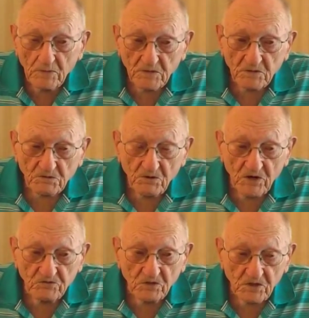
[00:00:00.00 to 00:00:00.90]

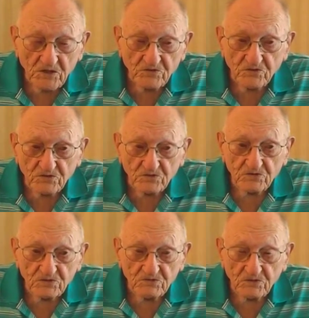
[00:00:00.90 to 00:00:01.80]
"Congratulations,"
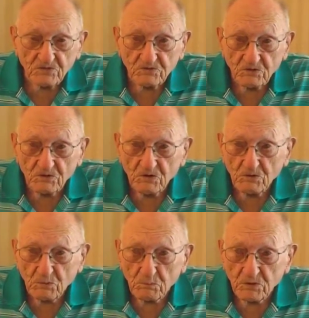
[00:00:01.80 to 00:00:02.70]
he says, "you're
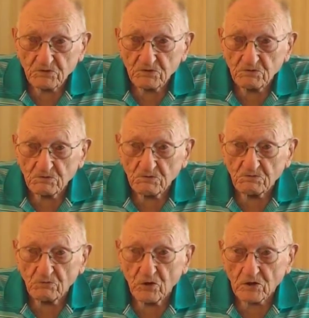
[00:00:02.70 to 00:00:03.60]
now a prisoner
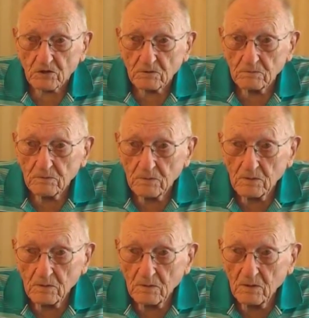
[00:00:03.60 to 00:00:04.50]
of war."
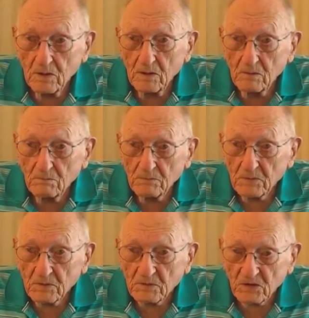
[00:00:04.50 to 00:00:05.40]

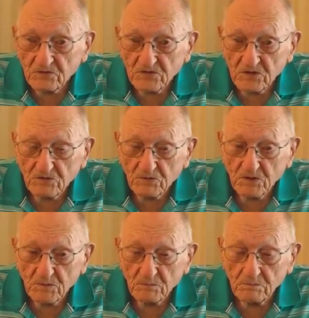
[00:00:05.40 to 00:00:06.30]
And I said to
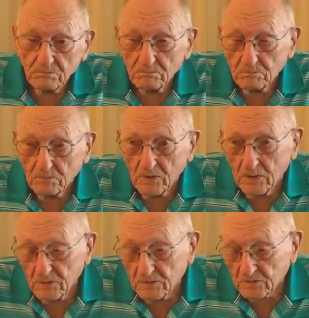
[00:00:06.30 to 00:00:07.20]
him,
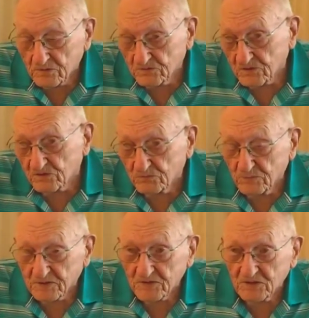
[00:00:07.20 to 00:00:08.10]
because he could
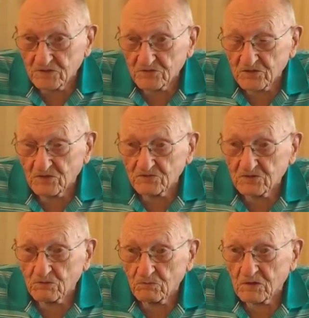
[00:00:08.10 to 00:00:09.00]
speak English, I
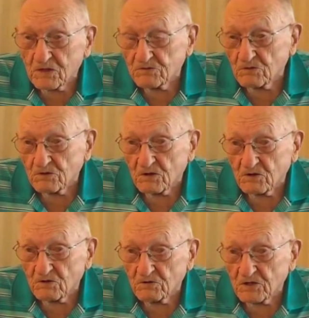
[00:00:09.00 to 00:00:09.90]
said, "Well, I thought I
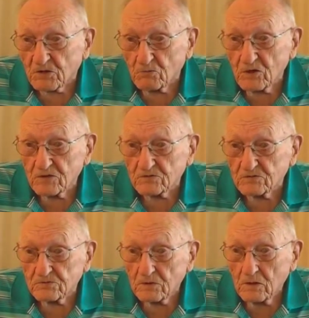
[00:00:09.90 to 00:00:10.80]
already
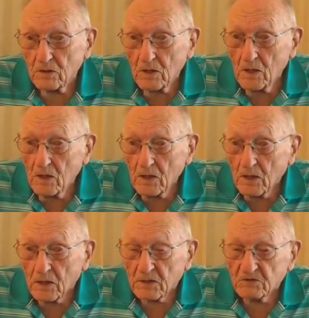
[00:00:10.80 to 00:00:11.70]
was."
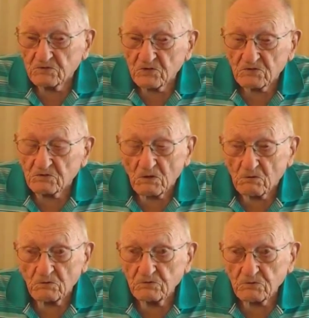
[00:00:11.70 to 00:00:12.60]
And he says,
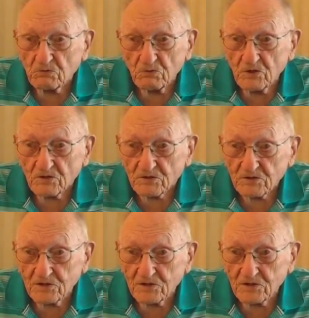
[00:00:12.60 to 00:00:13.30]
"No, you weren't."